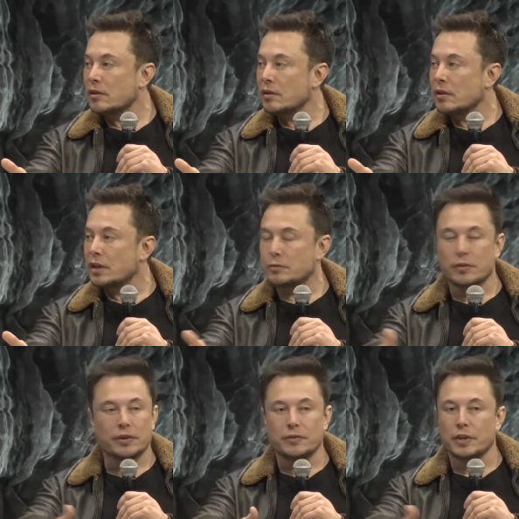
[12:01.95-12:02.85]
It's,
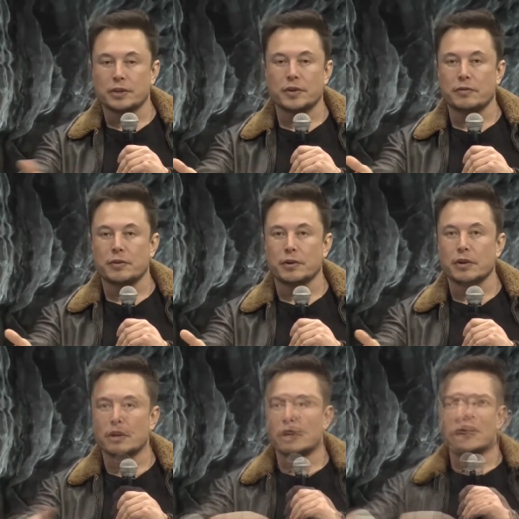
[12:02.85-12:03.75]
it's really straightforward.
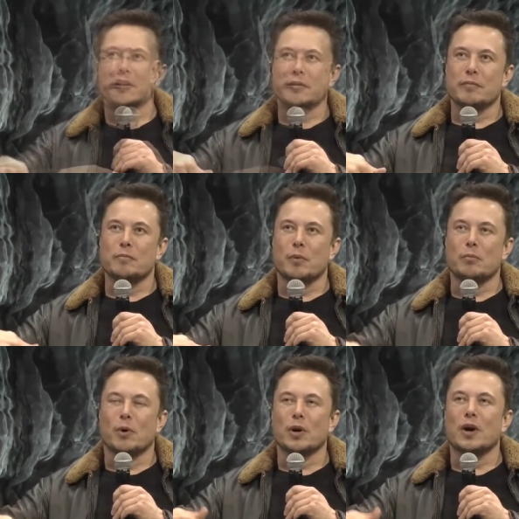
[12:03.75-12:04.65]
M
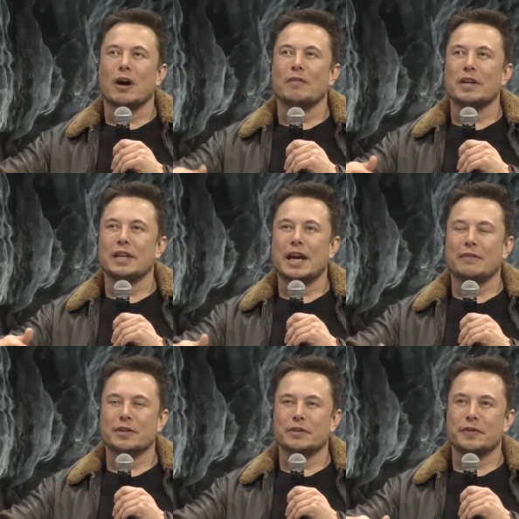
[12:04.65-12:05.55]
more carbon in the
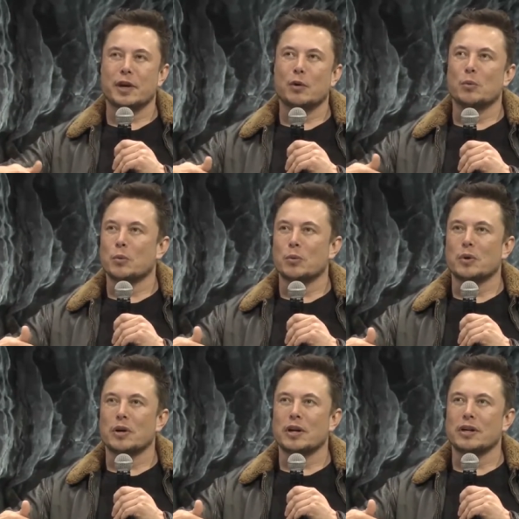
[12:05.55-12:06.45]
atmosphere
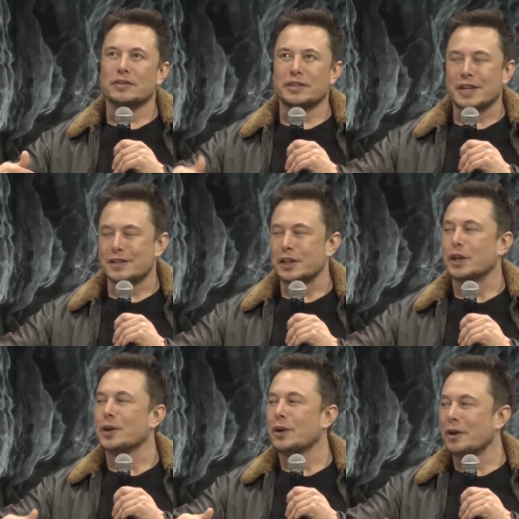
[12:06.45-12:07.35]
is, is actually
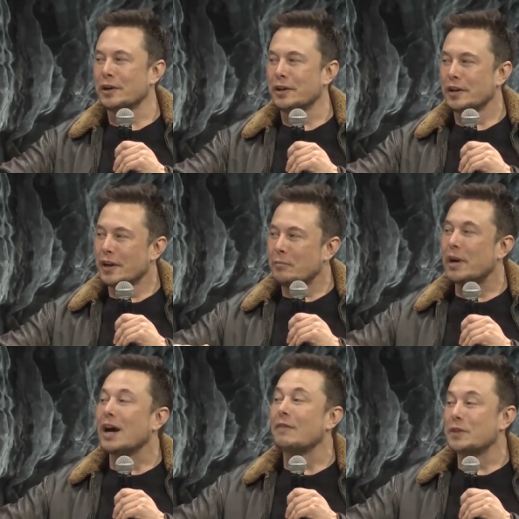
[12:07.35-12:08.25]
good, but
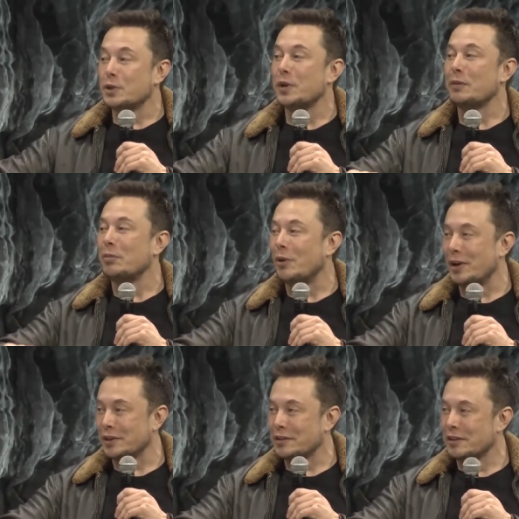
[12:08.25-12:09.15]
up to a point.